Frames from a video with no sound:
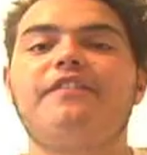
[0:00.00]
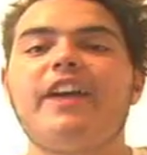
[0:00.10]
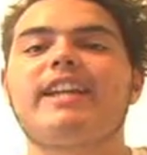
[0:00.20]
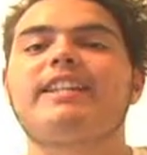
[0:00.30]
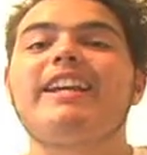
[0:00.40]

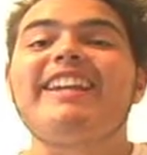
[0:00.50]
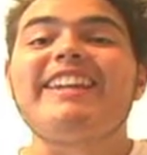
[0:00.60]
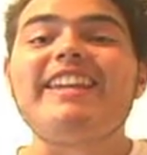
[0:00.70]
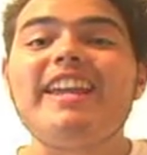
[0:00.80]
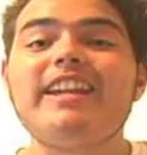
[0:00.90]
fact,
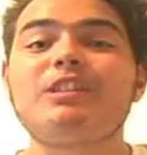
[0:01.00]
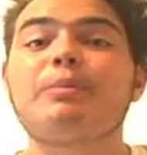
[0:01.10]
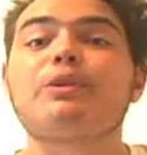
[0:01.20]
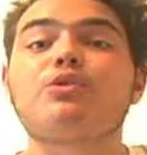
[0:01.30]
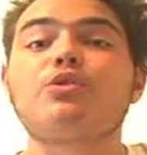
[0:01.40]
he hates
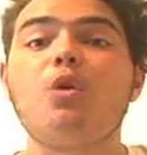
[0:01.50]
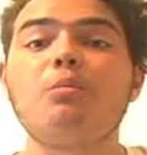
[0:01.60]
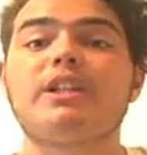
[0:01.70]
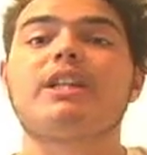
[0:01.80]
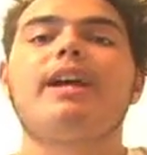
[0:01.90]
Bill so
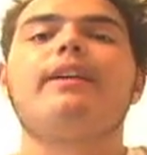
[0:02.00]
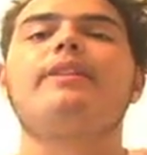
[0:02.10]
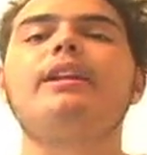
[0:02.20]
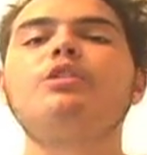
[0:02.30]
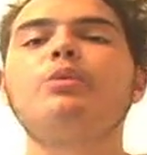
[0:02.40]
much
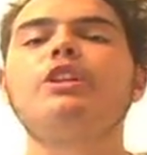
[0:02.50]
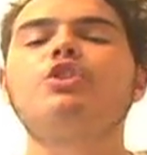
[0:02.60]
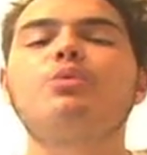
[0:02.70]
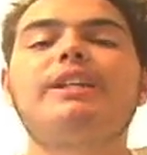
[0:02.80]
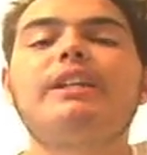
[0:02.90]
that he's willing
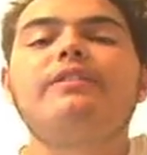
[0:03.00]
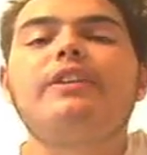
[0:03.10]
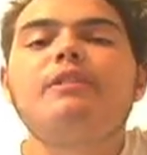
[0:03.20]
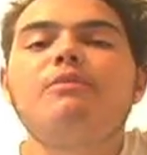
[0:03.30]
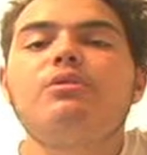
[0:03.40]
to give
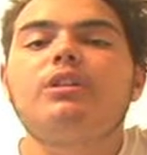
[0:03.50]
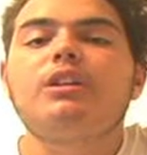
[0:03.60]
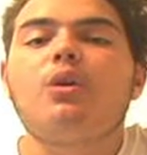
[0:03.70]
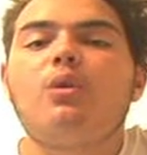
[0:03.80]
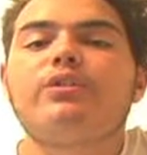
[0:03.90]

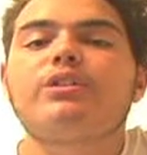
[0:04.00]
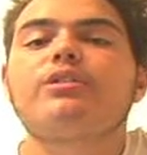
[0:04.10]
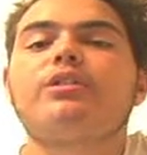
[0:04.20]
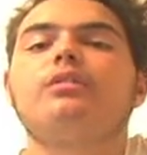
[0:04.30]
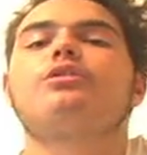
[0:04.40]
immunity over to
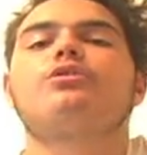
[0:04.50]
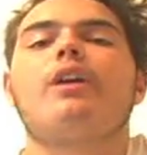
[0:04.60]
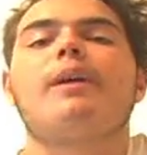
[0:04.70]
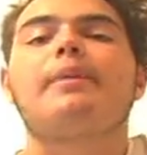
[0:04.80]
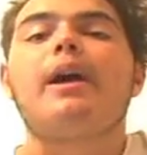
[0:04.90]
the girls'
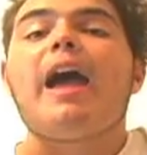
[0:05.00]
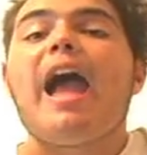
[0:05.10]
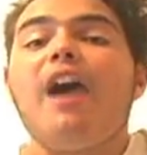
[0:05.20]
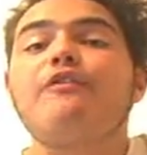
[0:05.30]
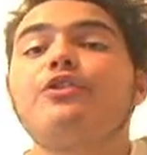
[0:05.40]
tribe
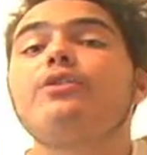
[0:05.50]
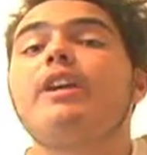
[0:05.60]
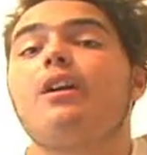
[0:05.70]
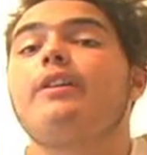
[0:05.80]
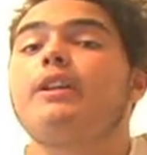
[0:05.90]
after
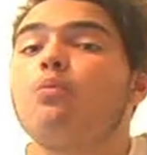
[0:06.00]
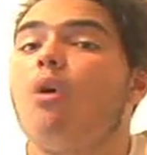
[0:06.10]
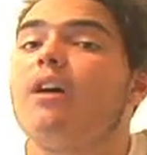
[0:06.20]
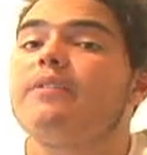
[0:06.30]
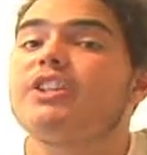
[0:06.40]
they already
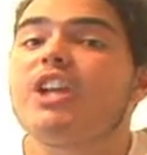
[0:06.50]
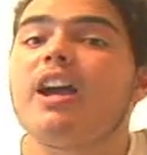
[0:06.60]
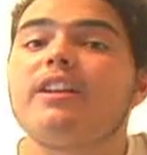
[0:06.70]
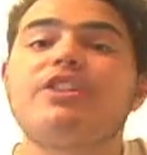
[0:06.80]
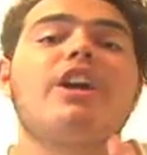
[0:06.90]
won the
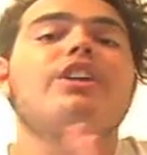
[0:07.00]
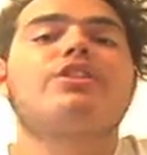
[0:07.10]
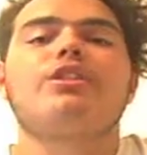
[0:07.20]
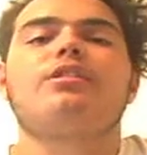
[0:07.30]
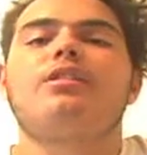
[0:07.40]
challenge,
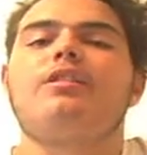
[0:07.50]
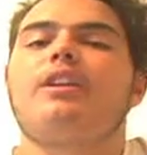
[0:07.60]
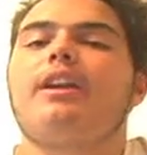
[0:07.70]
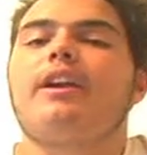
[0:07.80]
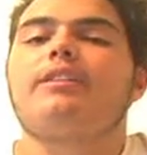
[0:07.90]
just so that
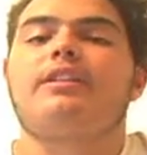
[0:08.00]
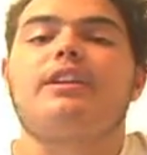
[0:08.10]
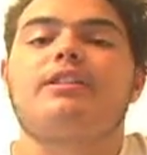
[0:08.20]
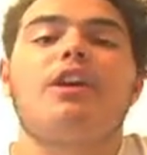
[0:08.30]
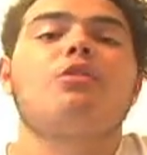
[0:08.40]
they could get
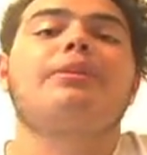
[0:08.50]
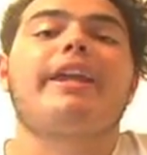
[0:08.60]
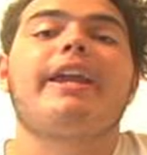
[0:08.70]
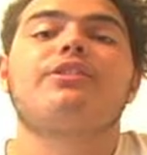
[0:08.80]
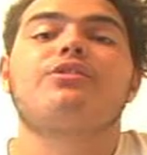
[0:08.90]
the terrible
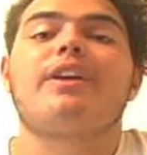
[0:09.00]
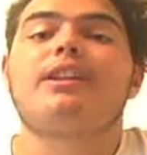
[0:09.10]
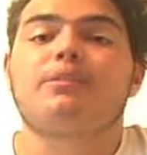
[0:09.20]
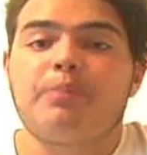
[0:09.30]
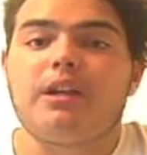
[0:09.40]
cancer that
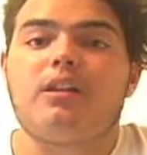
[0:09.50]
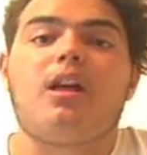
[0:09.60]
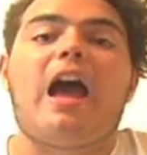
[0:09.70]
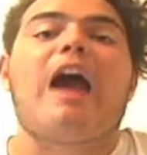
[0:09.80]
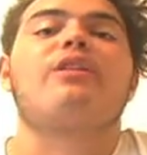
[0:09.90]
is
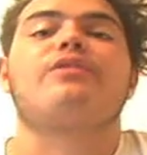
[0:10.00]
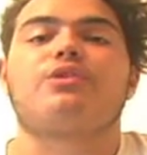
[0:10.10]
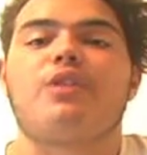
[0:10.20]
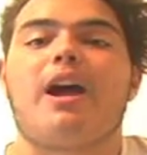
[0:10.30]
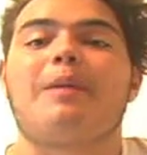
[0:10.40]
Bill out of the
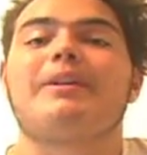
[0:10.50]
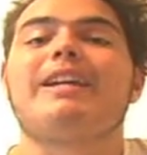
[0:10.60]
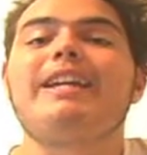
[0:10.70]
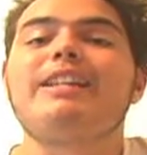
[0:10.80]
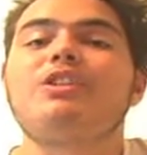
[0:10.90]
tribe.
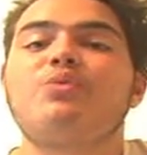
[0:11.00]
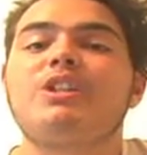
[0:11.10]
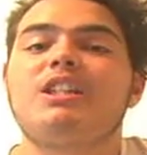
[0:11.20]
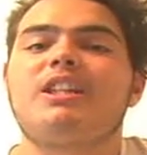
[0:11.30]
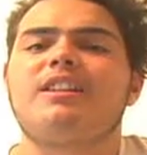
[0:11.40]
It's
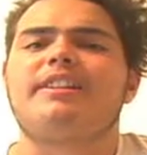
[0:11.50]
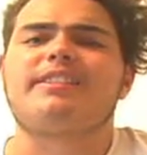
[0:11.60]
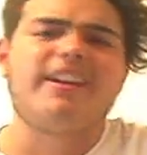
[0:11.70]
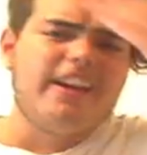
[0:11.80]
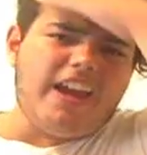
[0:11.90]

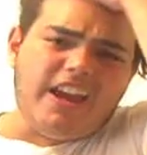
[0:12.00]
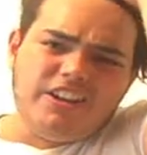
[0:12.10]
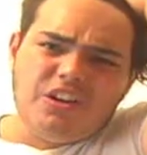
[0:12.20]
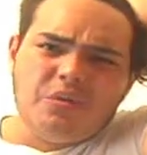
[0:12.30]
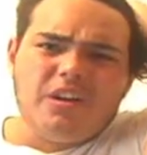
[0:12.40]
ridiculous.
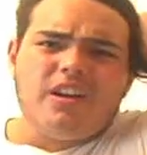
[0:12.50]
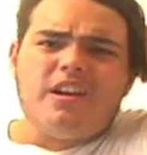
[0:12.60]
And you know,